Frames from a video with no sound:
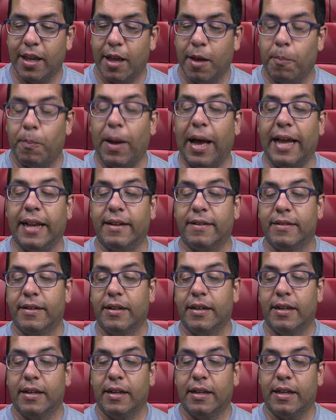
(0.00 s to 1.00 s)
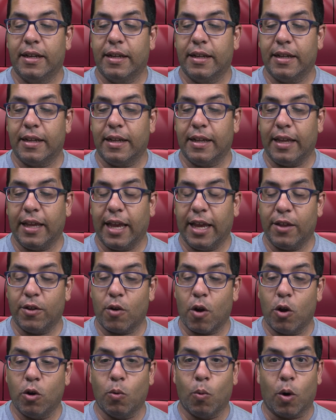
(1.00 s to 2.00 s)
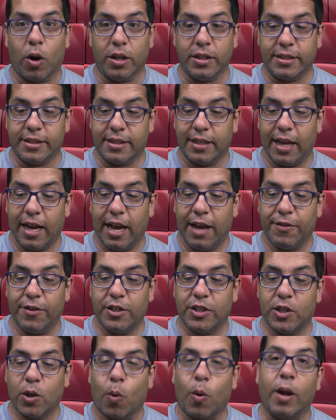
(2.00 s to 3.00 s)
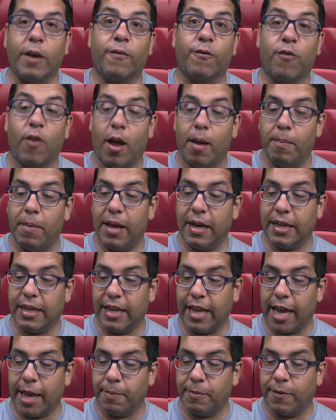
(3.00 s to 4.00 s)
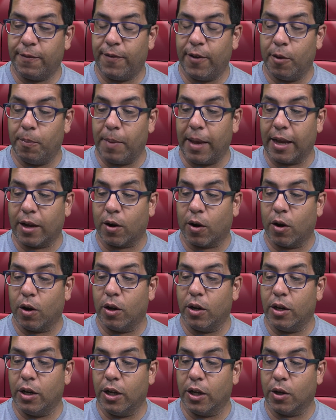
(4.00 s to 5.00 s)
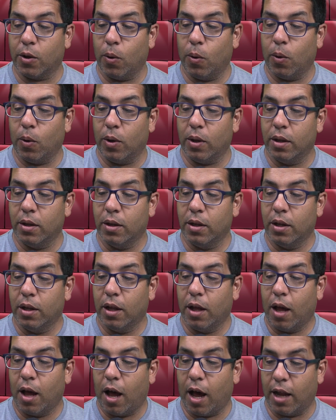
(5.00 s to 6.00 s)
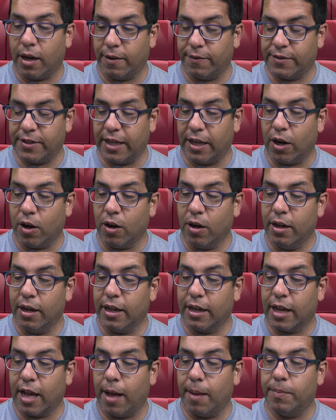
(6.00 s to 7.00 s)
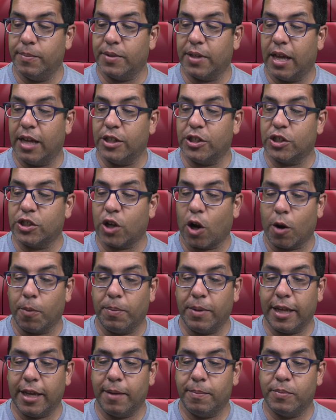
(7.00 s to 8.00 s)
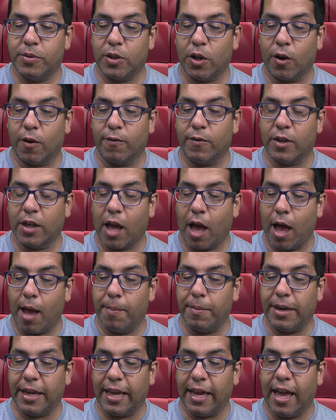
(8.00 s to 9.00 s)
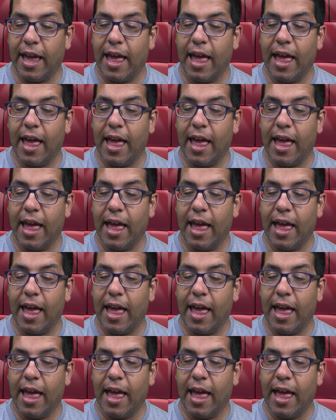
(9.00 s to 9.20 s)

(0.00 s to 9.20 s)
But in their own words, the story: from acclaimed filmmaker Nicole Holofcener comes a sharply observed comedy